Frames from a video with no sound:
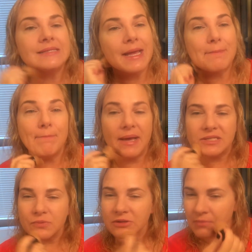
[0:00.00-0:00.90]
I mess
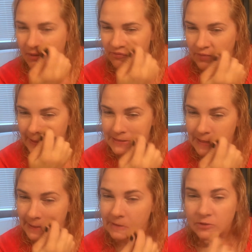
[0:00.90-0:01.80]
with my face,
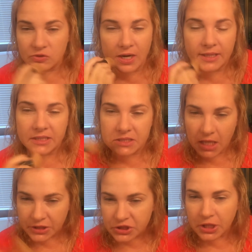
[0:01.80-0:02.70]
like trying to
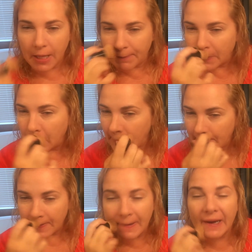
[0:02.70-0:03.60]
touch it up or
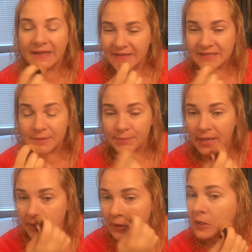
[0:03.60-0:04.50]
whatever, I think the
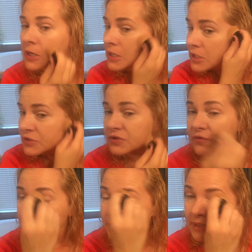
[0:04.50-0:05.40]
better. So
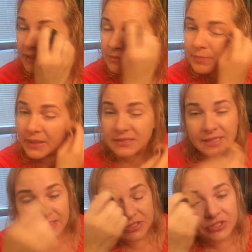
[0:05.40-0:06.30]
for me, the best
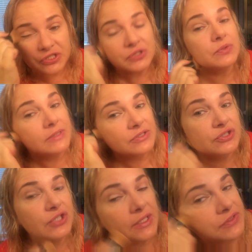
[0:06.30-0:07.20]
thing to do is
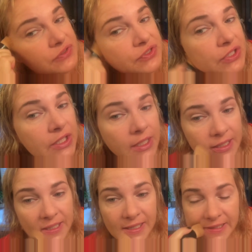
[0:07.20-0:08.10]
just
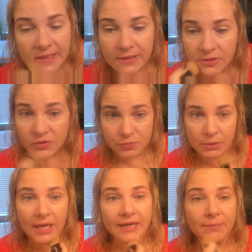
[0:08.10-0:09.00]
get those
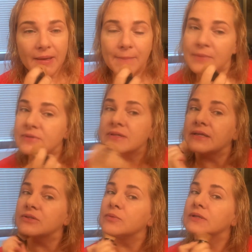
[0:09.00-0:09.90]
blotting papers like
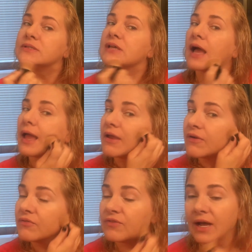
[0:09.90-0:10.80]
the ones I
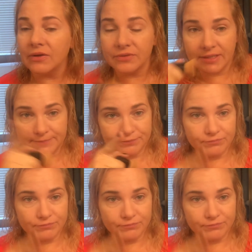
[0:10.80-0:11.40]
found at